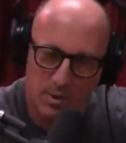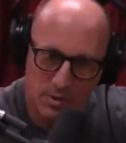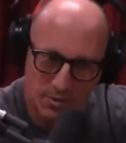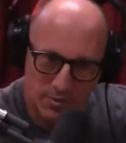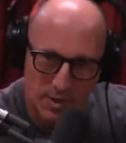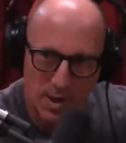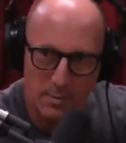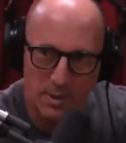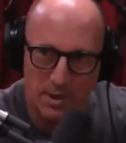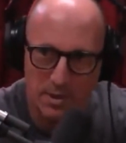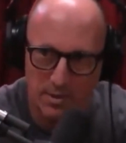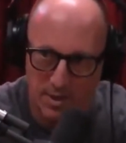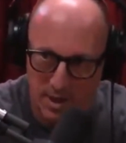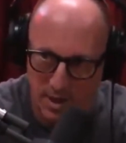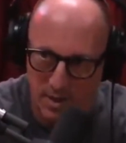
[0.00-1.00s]
This family
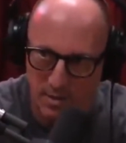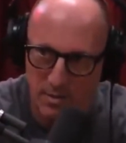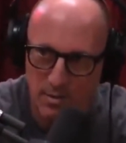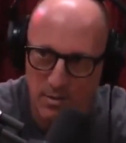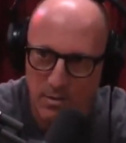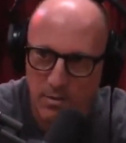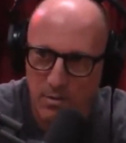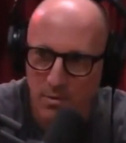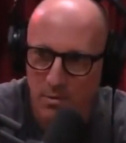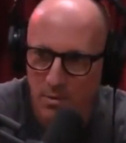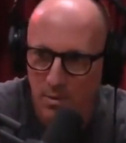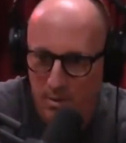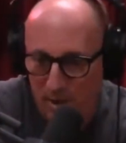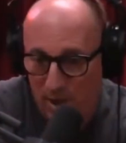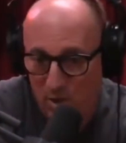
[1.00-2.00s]
has had
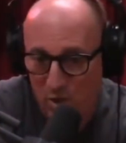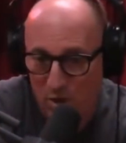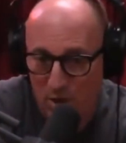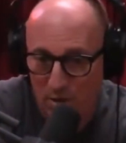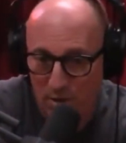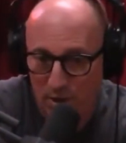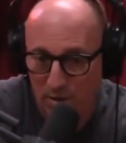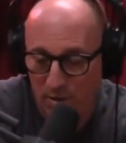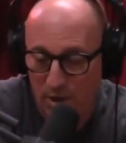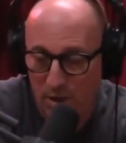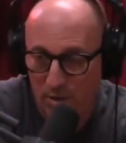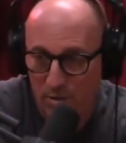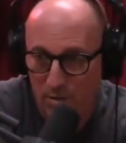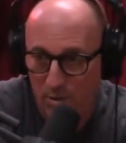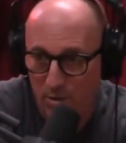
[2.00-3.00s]
that child has
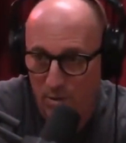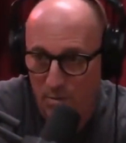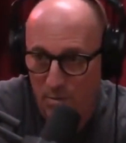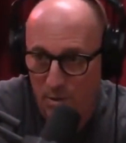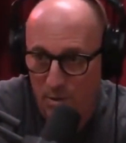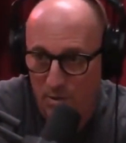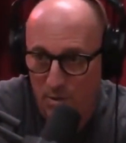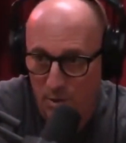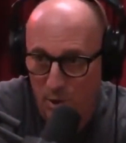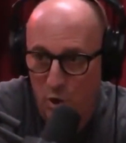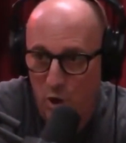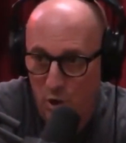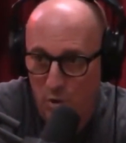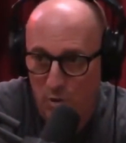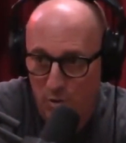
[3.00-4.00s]
Down syndrome. There's mm-hmm. a
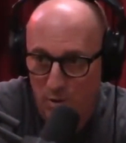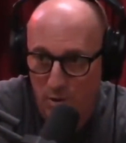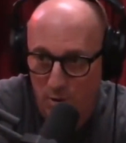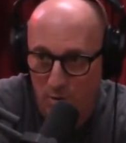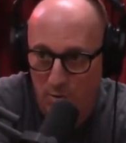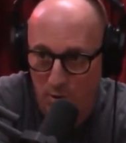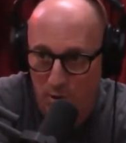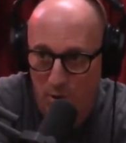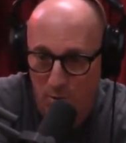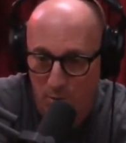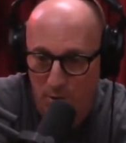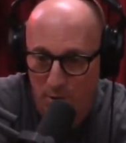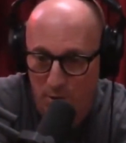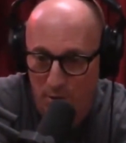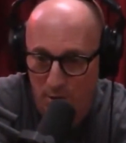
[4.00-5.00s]
look that goes along
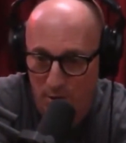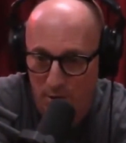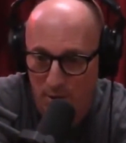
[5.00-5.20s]
with it.